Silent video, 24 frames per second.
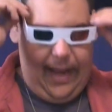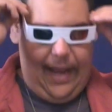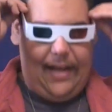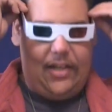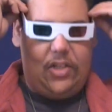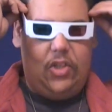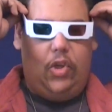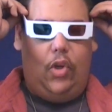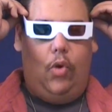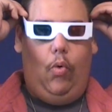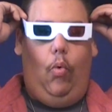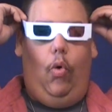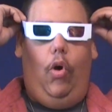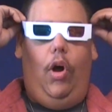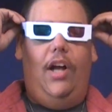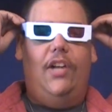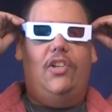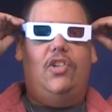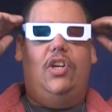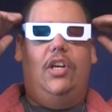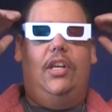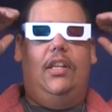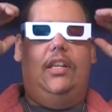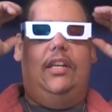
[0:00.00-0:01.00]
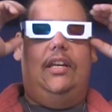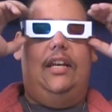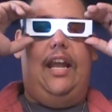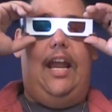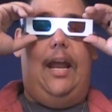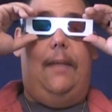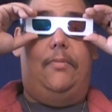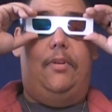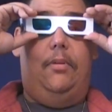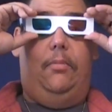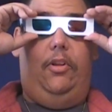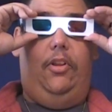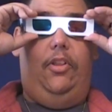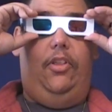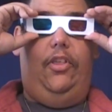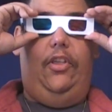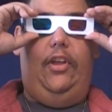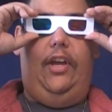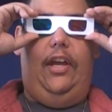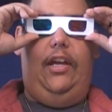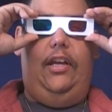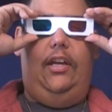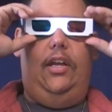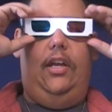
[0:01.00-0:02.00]
actually watching the damnable
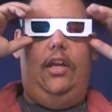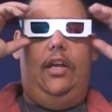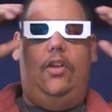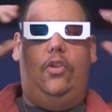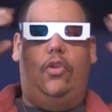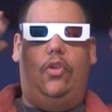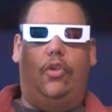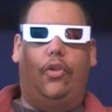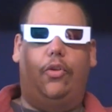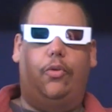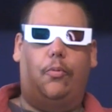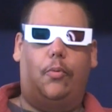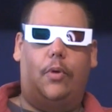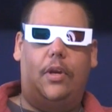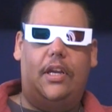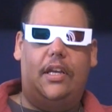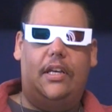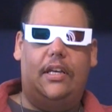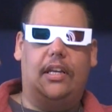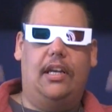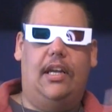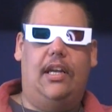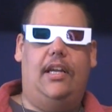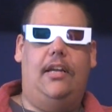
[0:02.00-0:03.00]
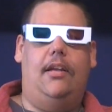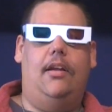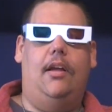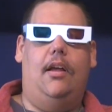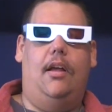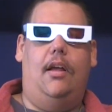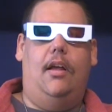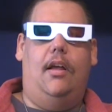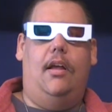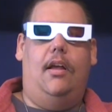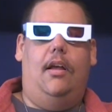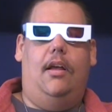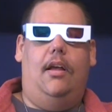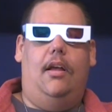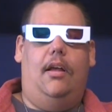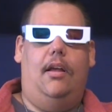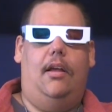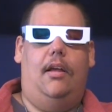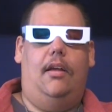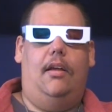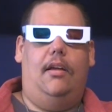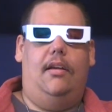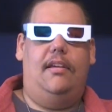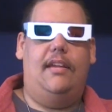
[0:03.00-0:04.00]
thing in 3D.
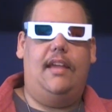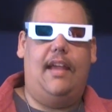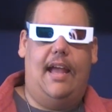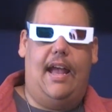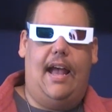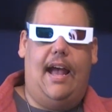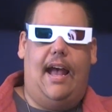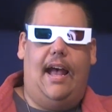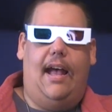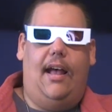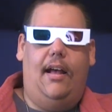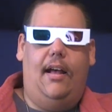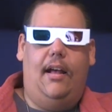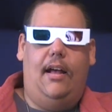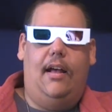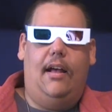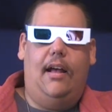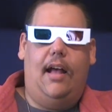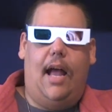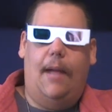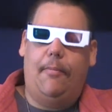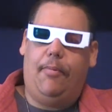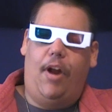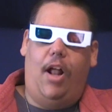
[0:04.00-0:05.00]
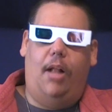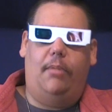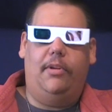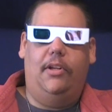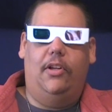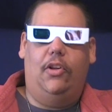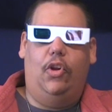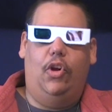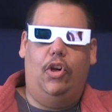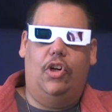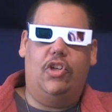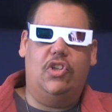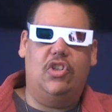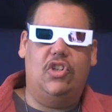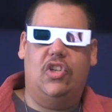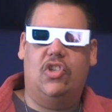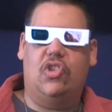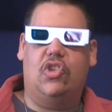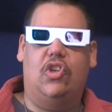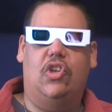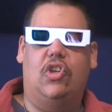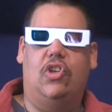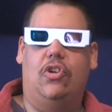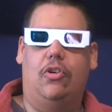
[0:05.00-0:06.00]
Yeah, I probably look
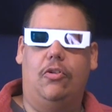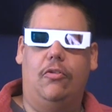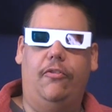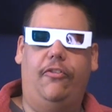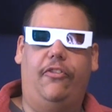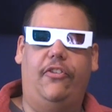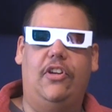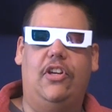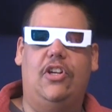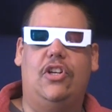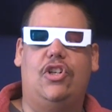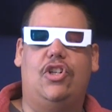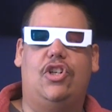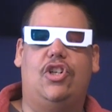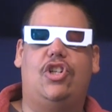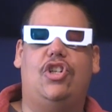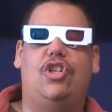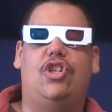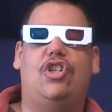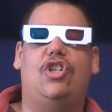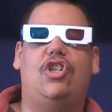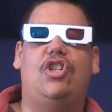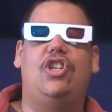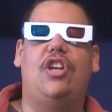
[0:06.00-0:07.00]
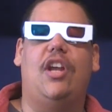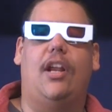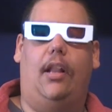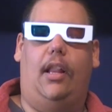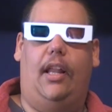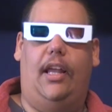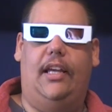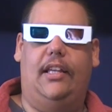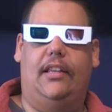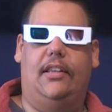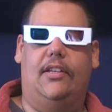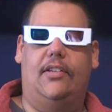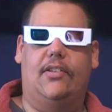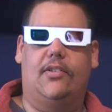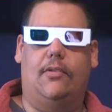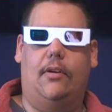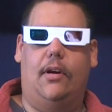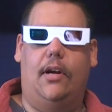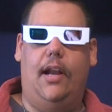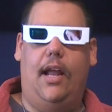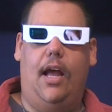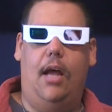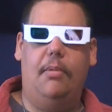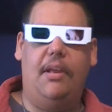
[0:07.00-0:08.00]
just goofy as shit like this
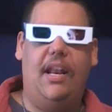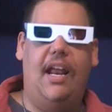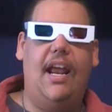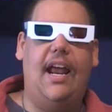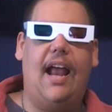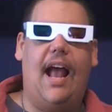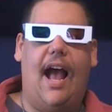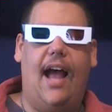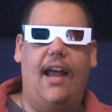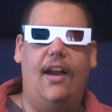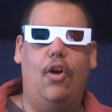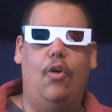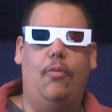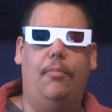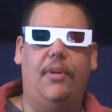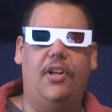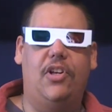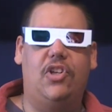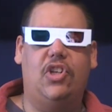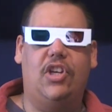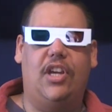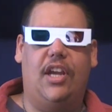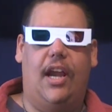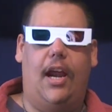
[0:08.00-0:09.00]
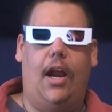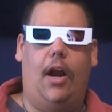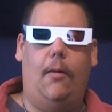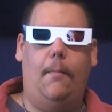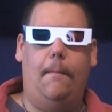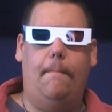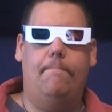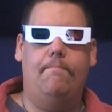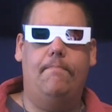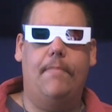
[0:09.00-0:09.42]
right now, but hey, I don't much care.